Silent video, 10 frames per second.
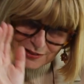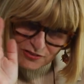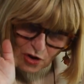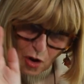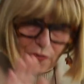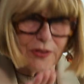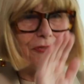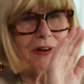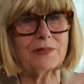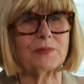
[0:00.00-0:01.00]
And it's on
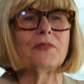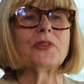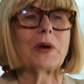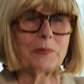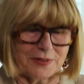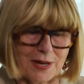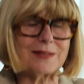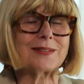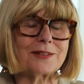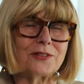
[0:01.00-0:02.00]
the front of the
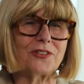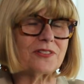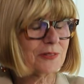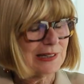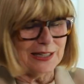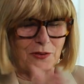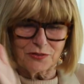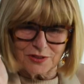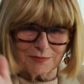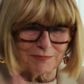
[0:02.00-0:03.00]
website. So you just click
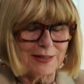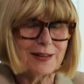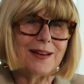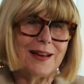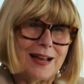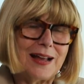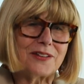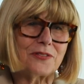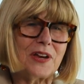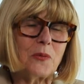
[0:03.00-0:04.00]
on to
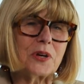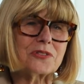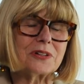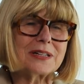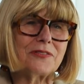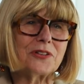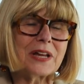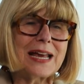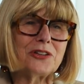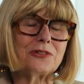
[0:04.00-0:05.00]

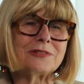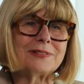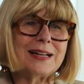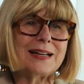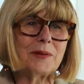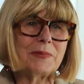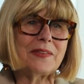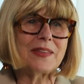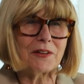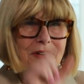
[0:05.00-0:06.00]
fairwork.gov.au
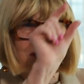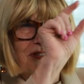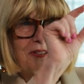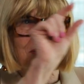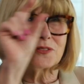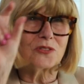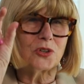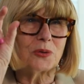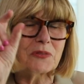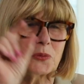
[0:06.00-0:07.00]
and there it is.
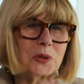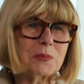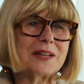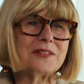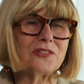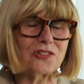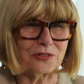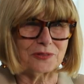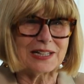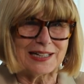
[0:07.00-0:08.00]
Do you have a workplace
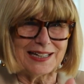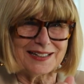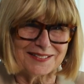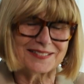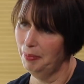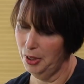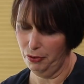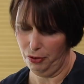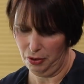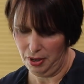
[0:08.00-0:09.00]
issue? Click.
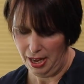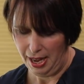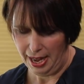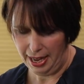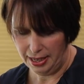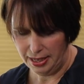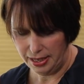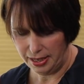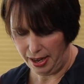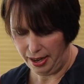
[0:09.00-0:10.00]
Beautiful.
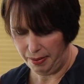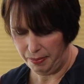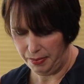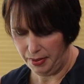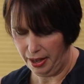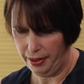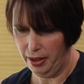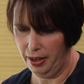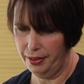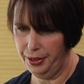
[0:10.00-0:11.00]
And
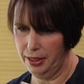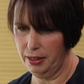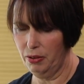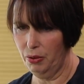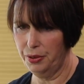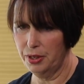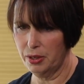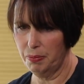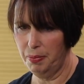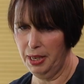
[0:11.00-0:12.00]
I think
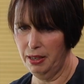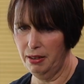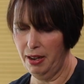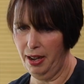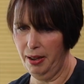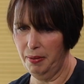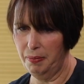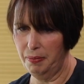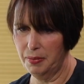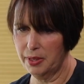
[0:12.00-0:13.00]
there's been
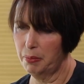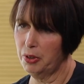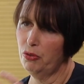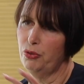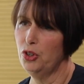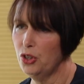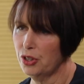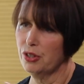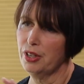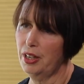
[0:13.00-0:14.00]
some
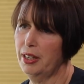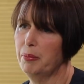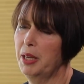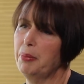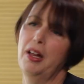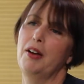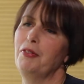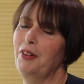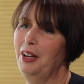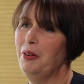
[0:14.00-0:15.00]
confusion certainly in people
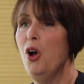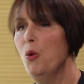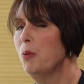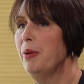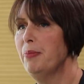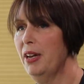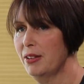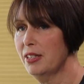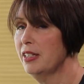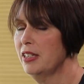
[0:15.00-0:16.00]
people I
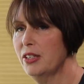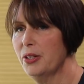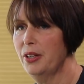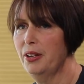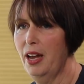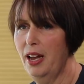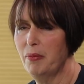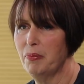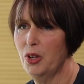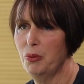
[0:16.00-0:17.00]
was listening to
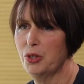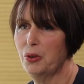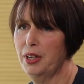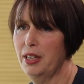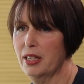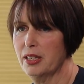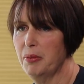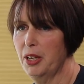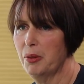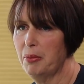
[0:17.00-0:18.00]
who were talking next
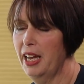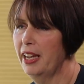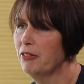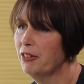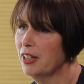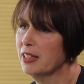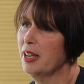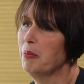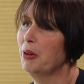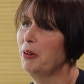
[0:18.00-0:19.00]
to me on the plane, for
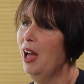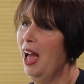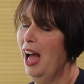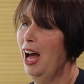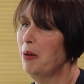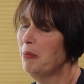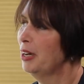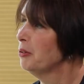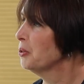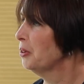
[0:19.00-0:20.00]
example, and
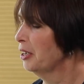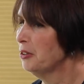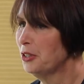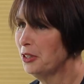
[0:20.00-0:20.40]
it was all I could